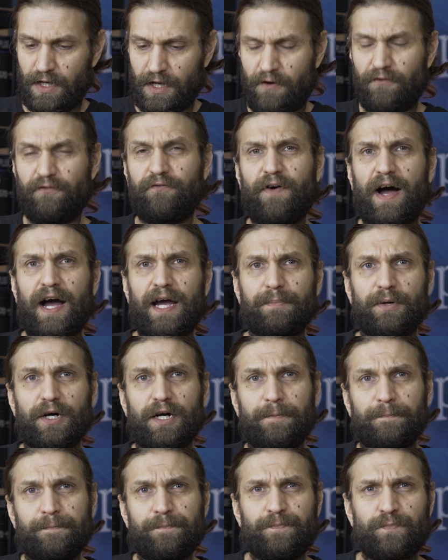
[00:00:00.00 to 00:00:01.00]

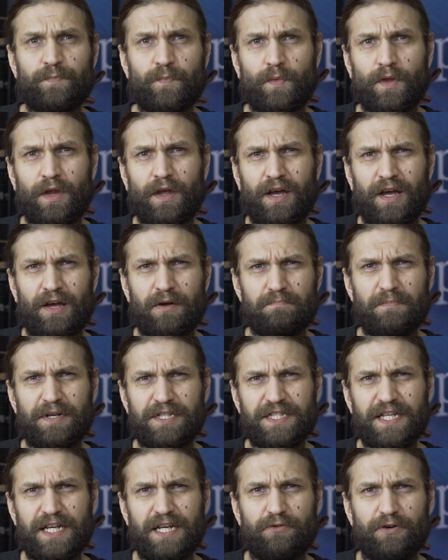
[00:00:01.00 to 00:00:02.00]
fibre
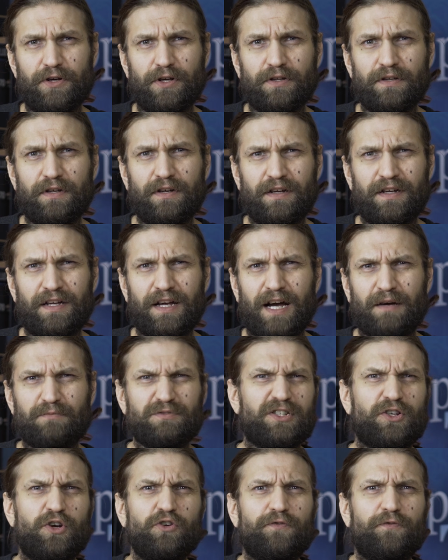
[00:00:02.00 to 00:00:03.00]
material.
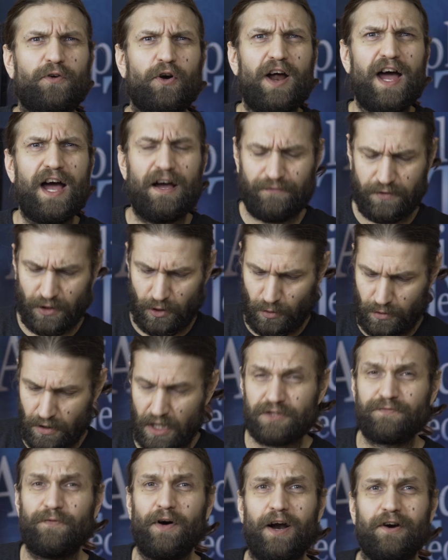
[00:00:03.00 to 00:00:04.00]
Good for airflow
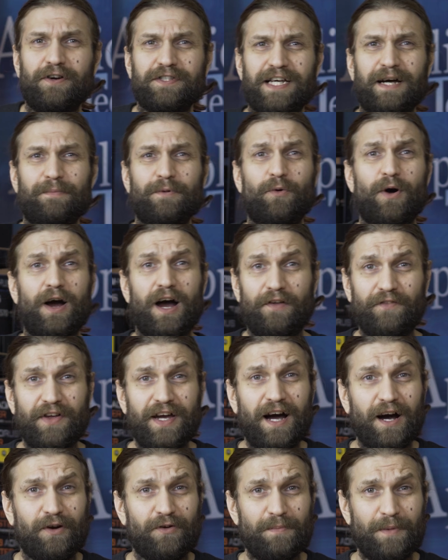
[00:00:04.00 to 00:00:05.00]
as far as I'm aware, and
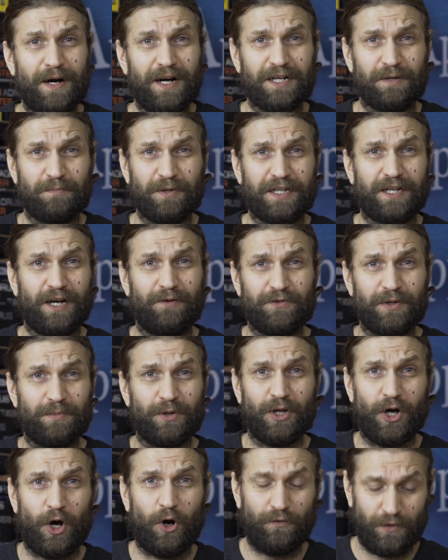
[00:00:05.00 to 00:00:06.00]
they are remarkably
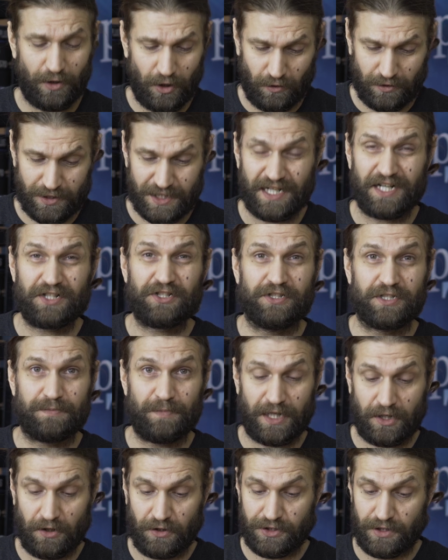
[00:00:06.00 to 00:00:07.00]
comfortable over long sessions
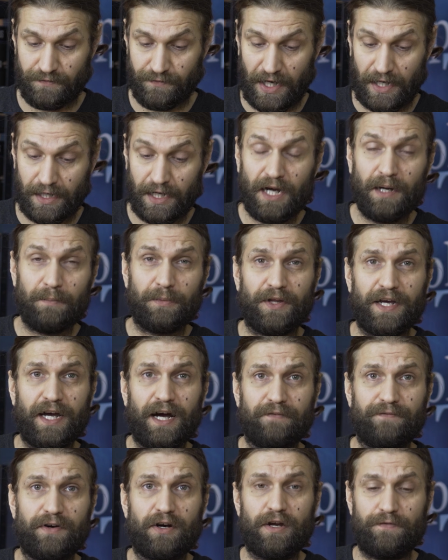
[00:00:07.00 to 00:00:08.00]
because of that, but they
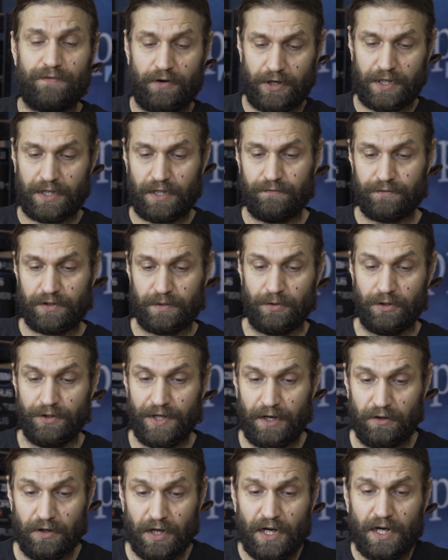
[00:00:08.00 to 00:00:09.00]
are very, very comfortable.
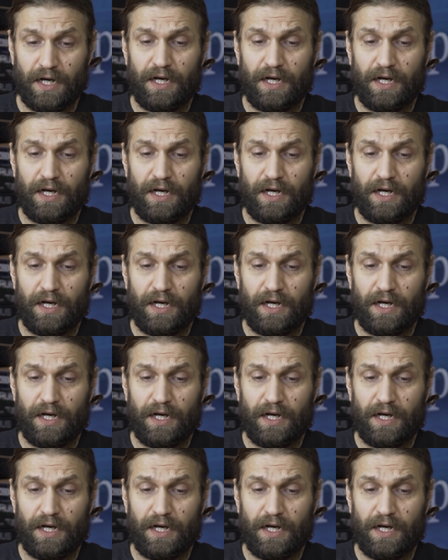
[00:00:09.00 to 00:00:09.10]
Now,